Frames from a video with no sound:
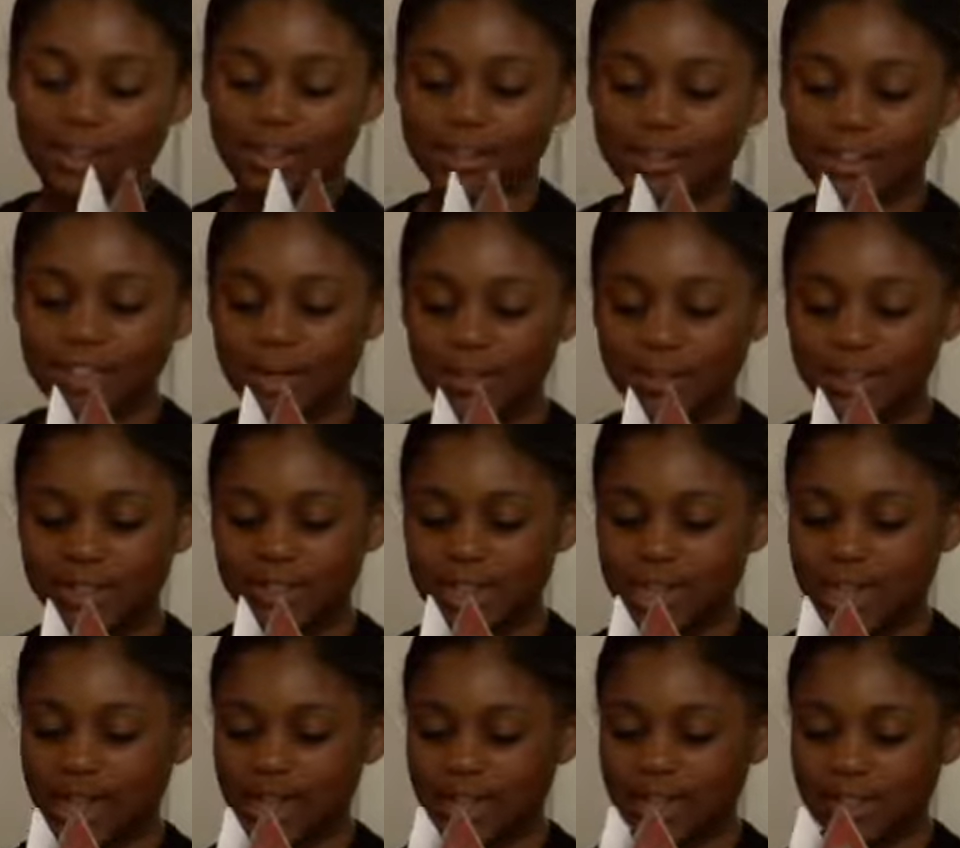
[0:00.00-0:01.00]
The summer
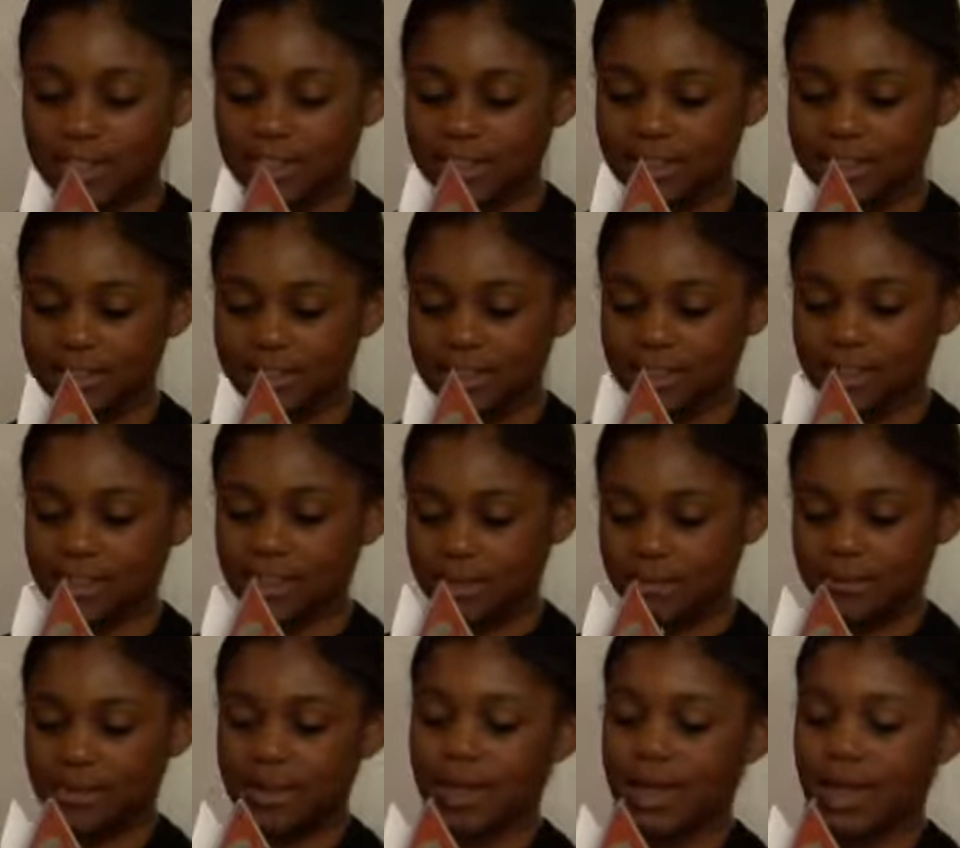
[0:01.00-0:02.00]
sky is
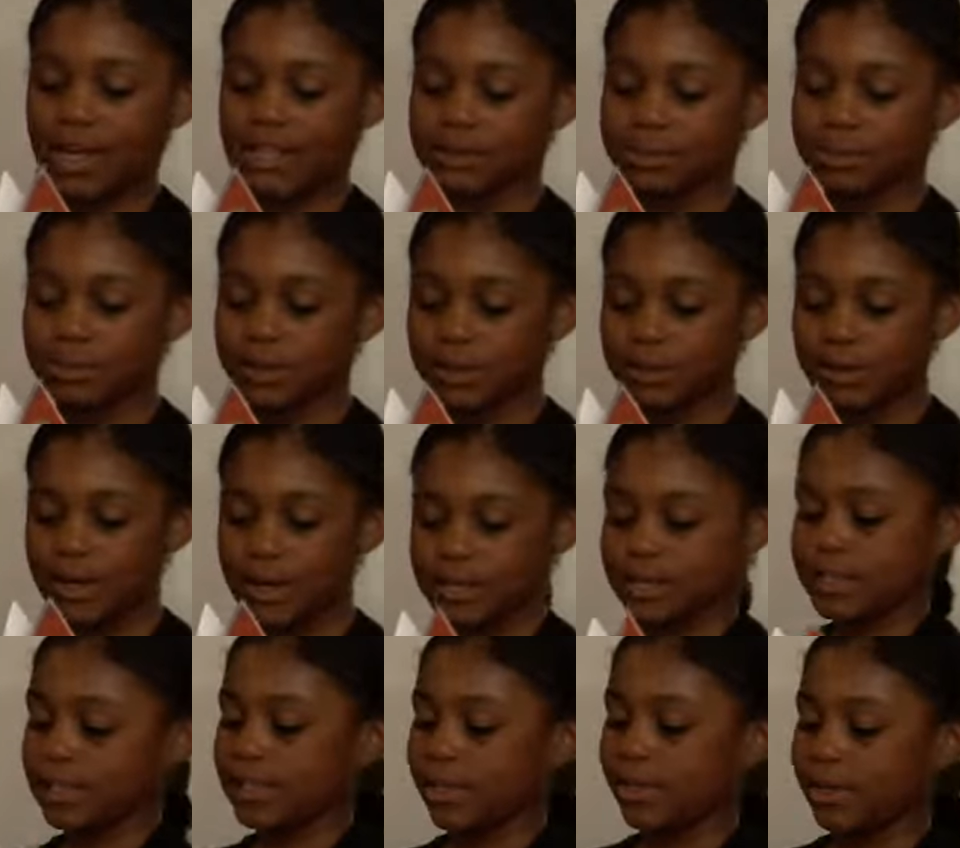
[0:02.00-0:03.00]
can be as blue
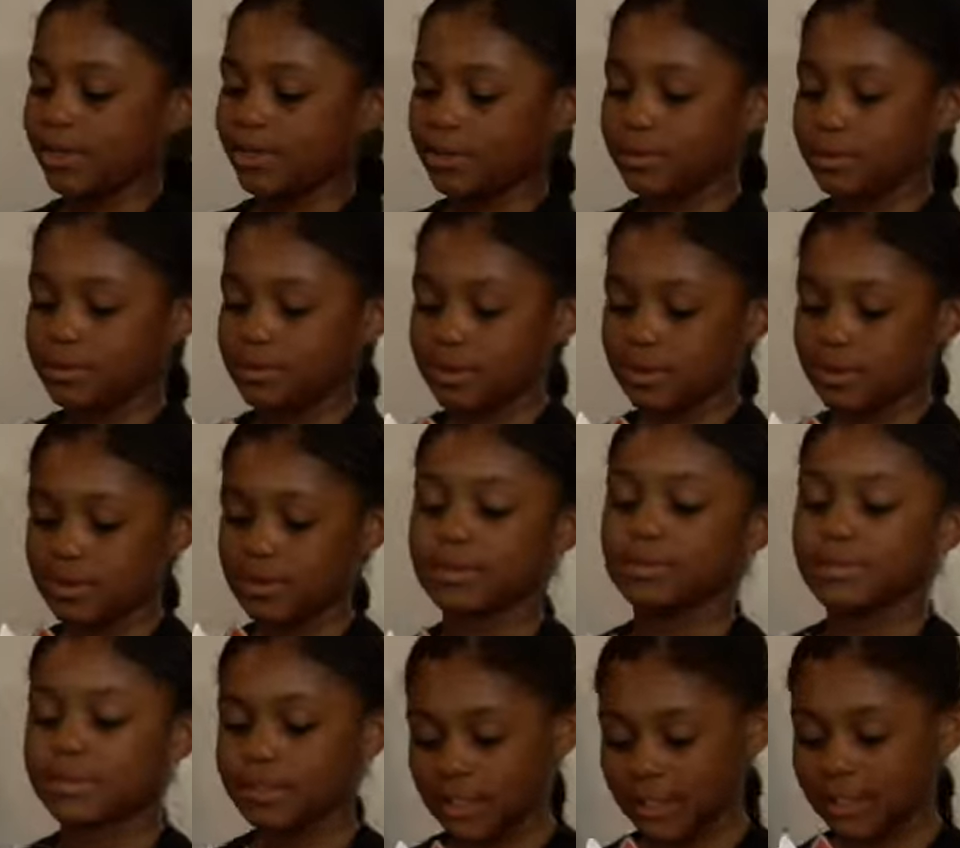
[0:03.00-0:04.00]
as the clear blue
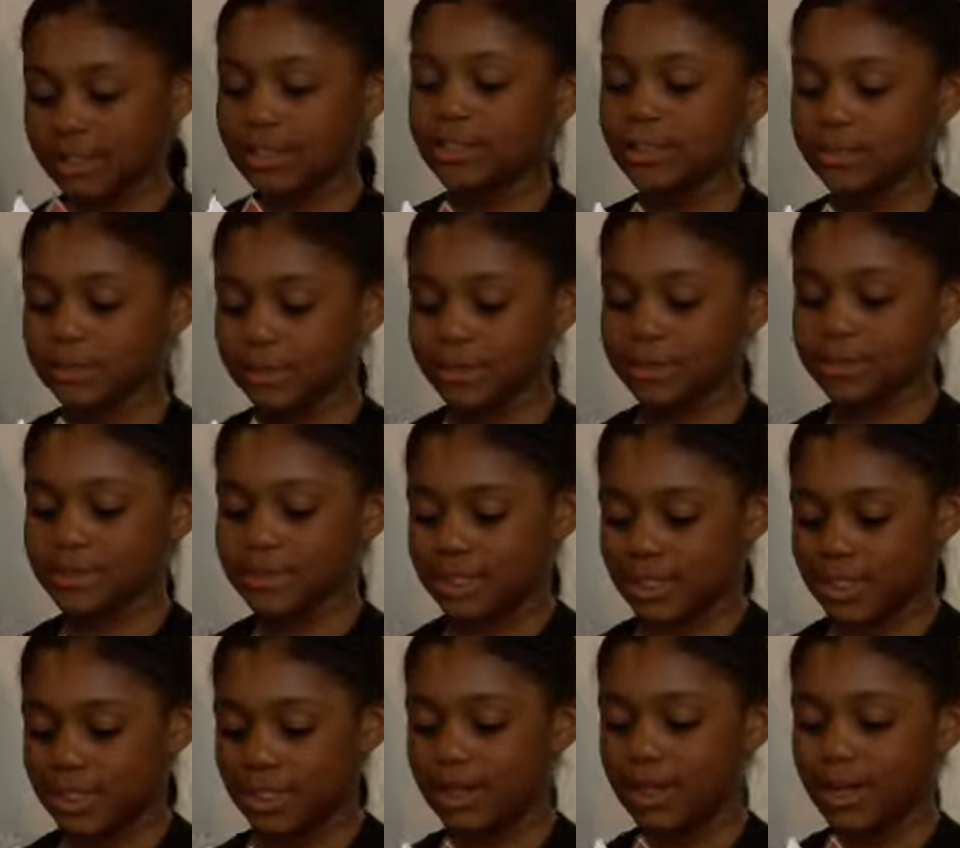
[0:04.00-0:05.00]
the clear blue
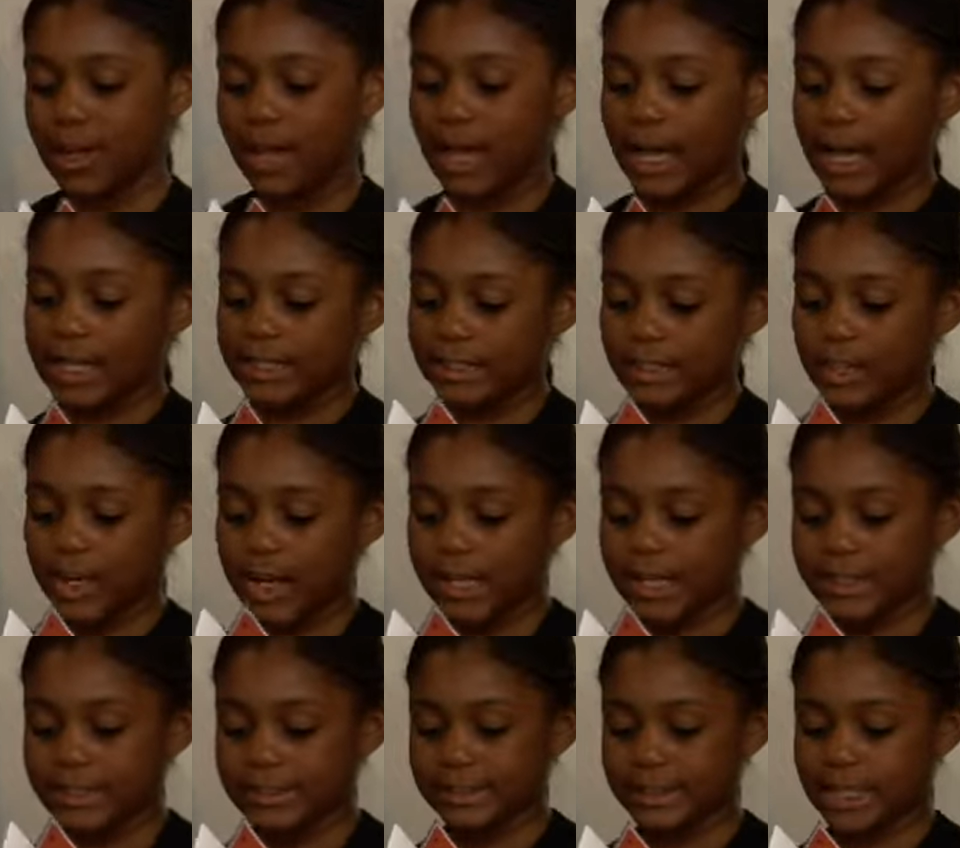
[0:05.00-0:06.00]
sea as
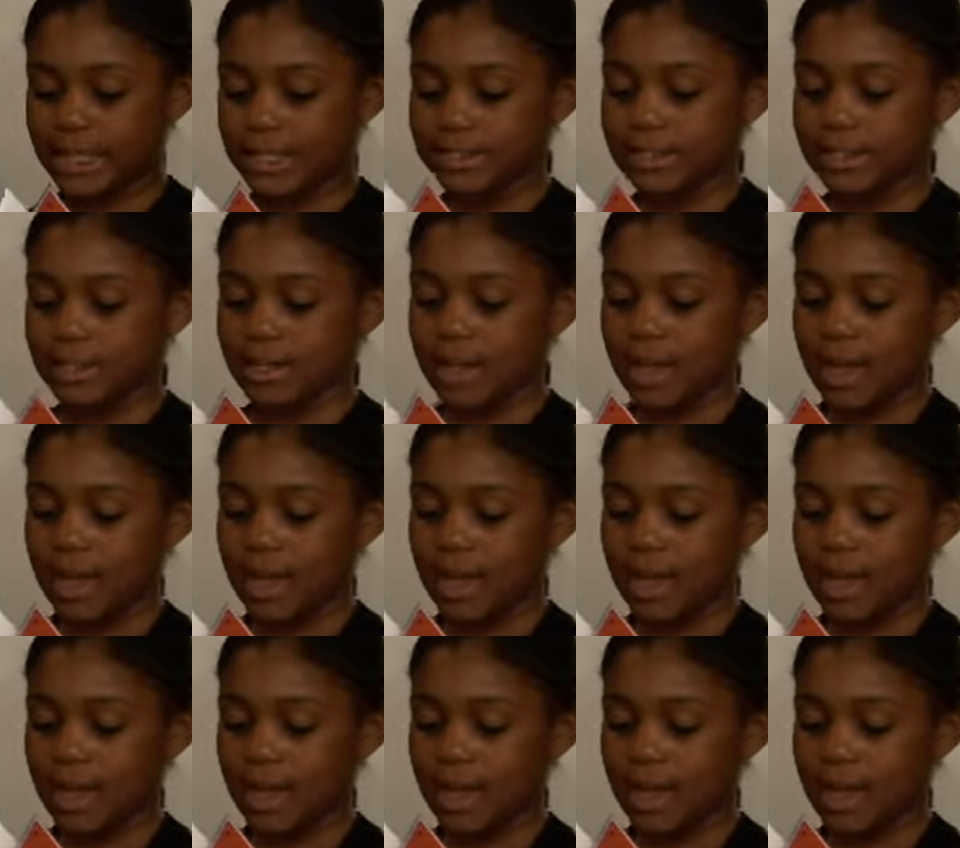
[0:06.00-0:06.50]
gray as dust.